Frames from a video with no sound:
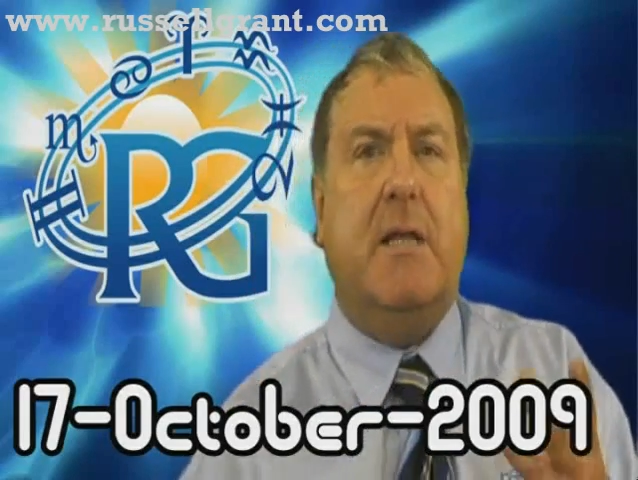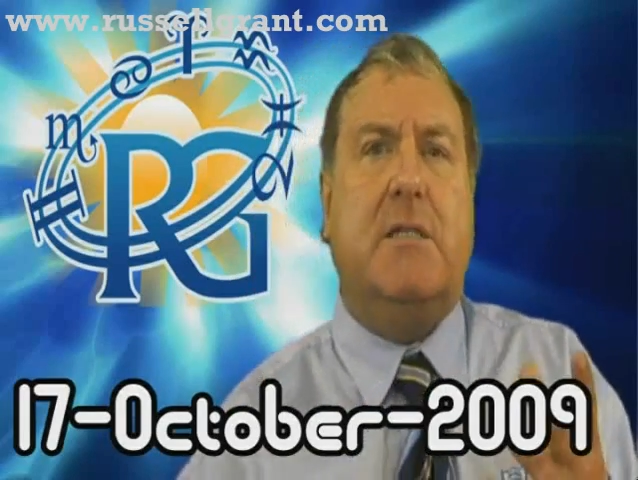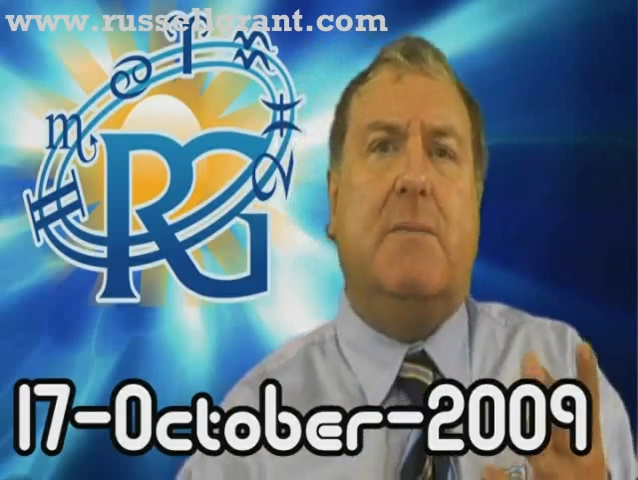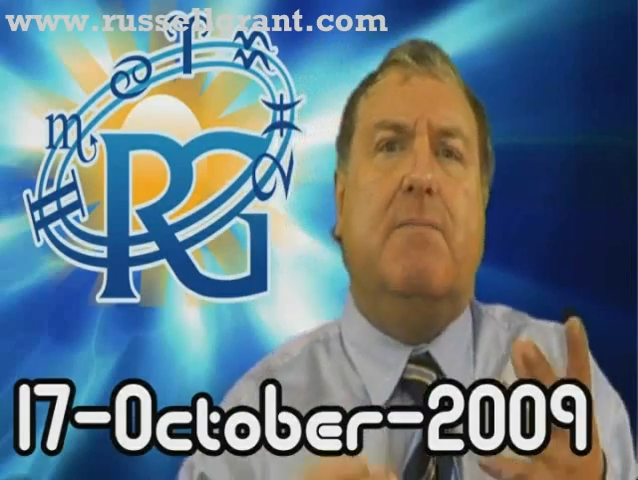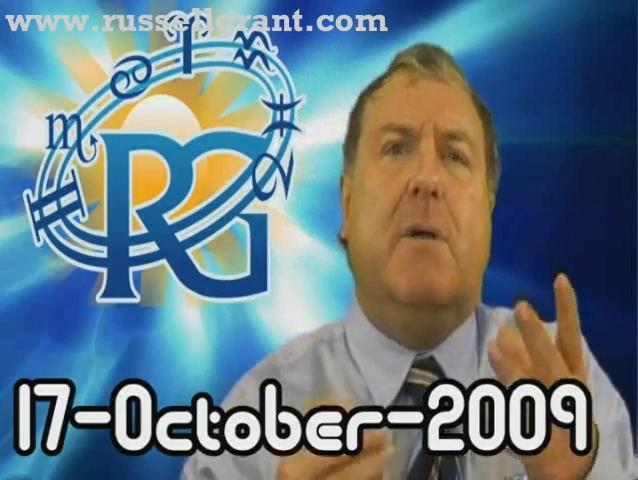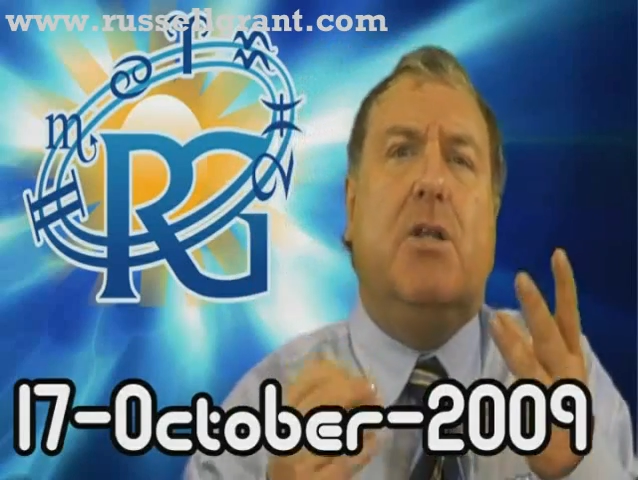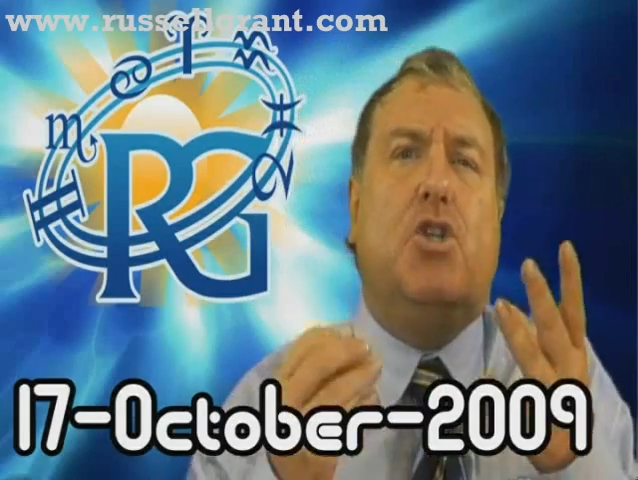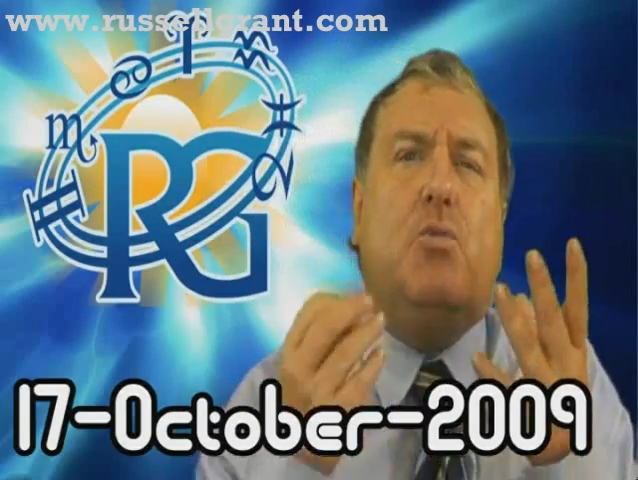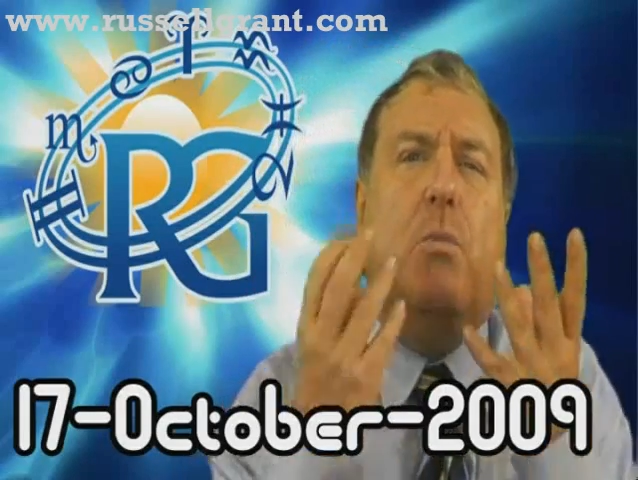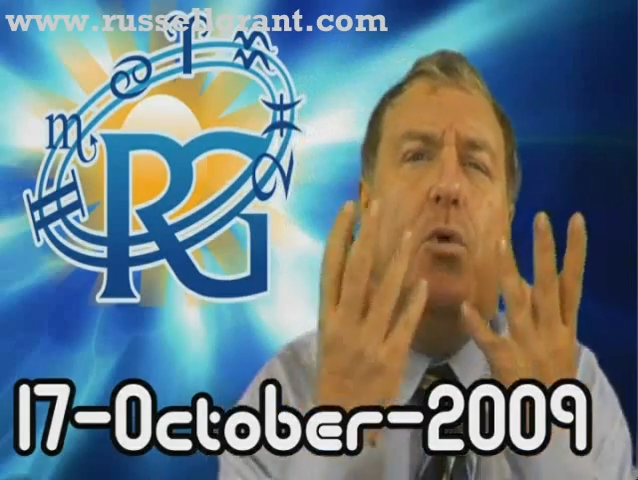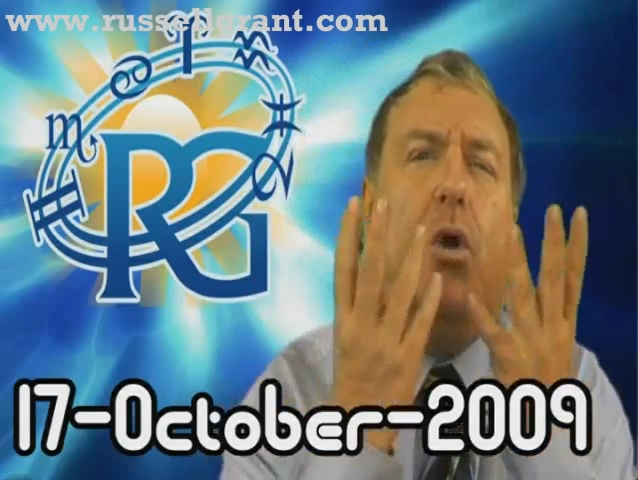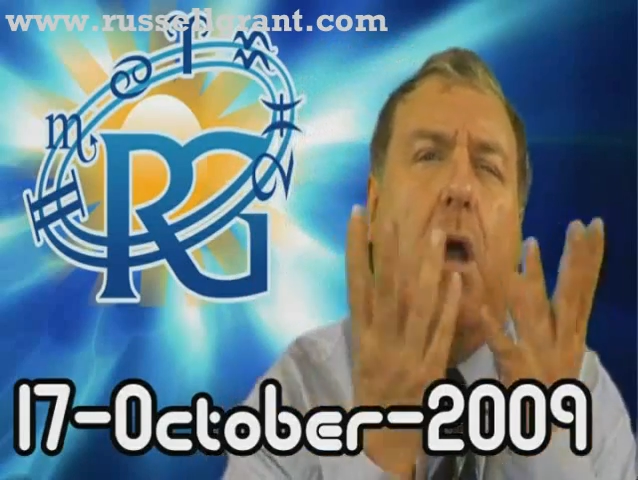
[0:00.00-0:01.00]
It's much
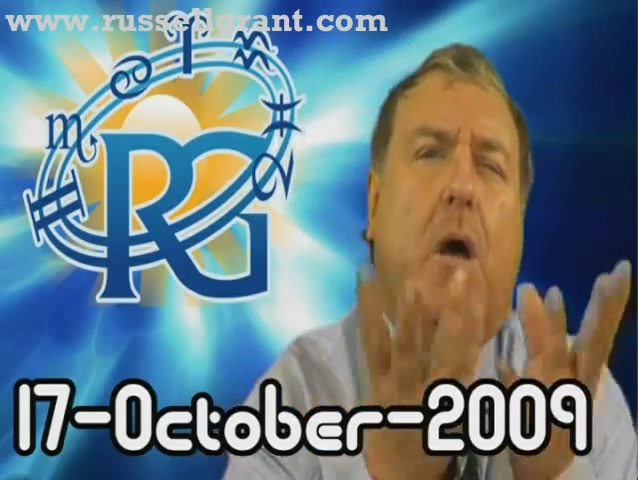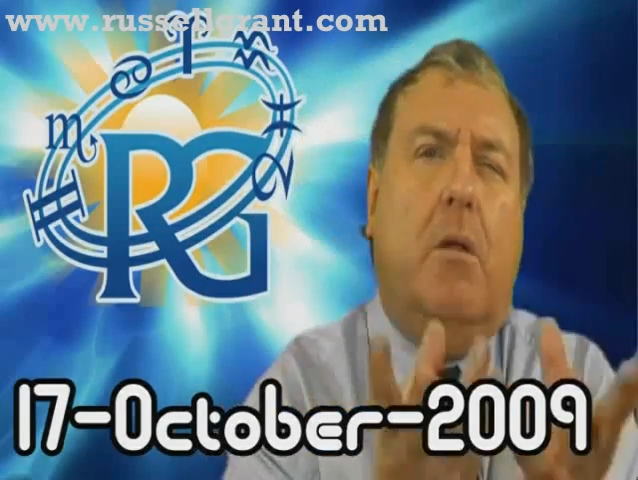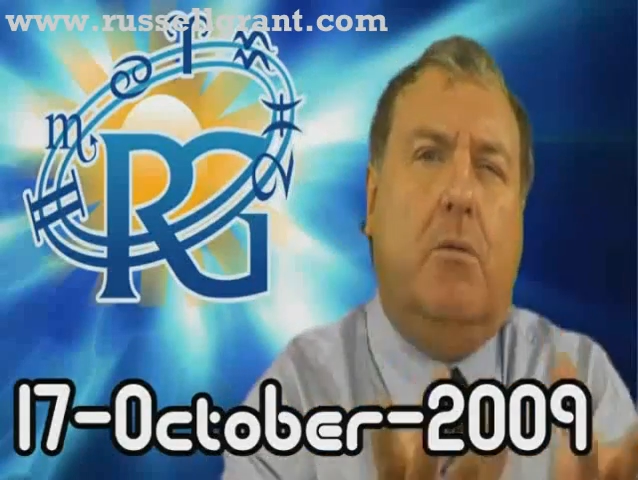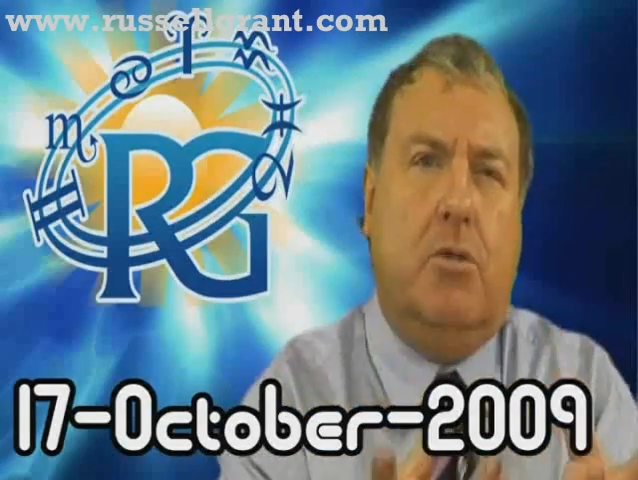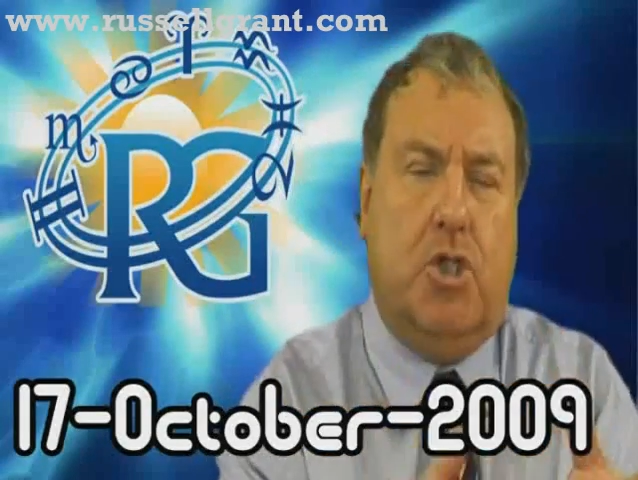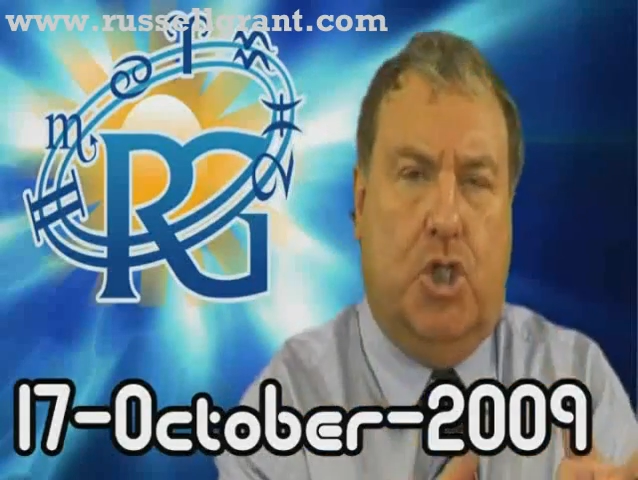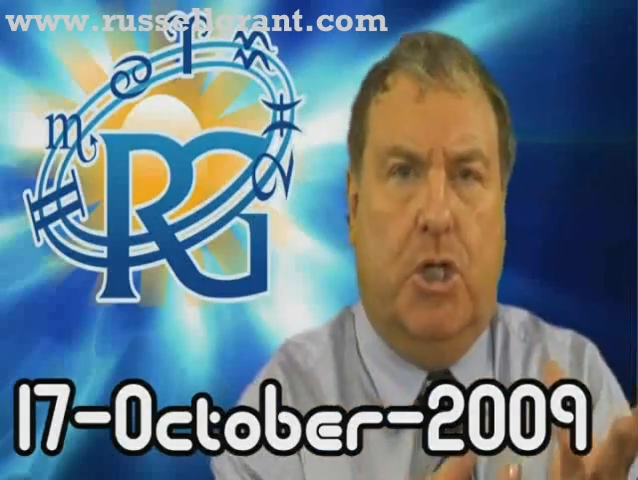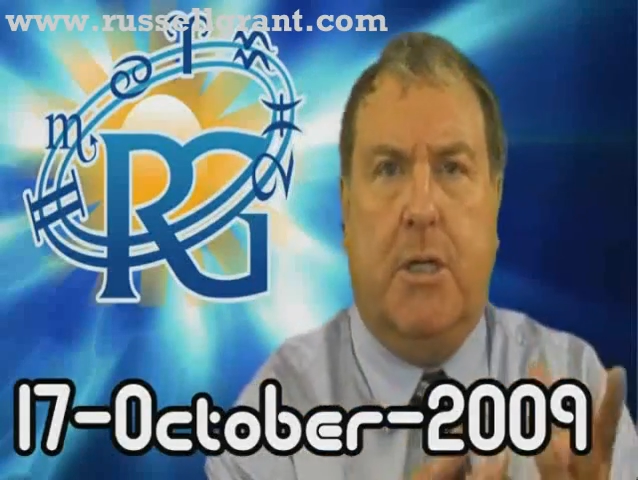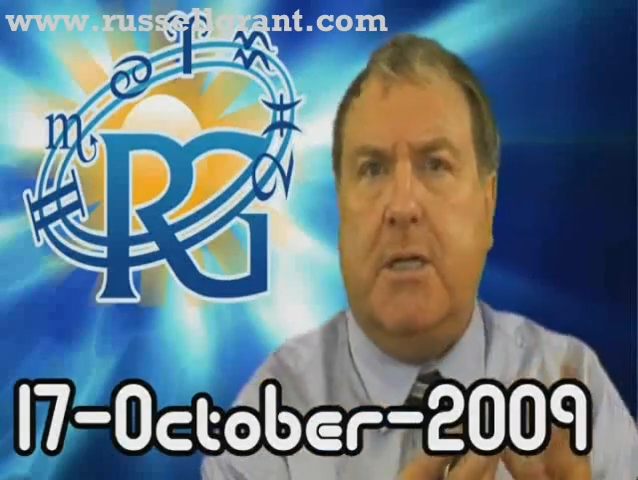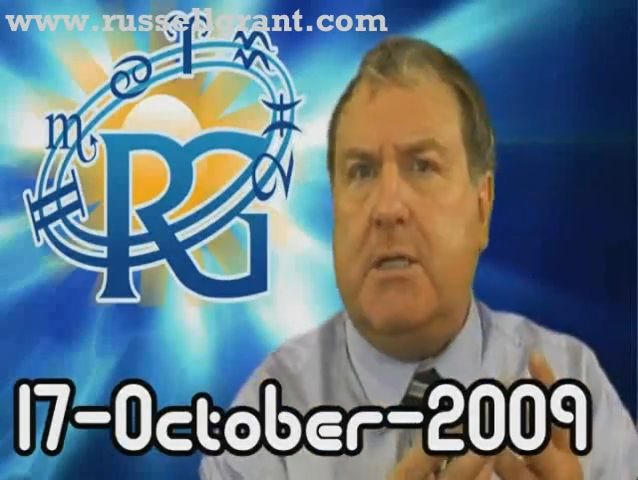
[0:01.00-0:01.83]
more cultured.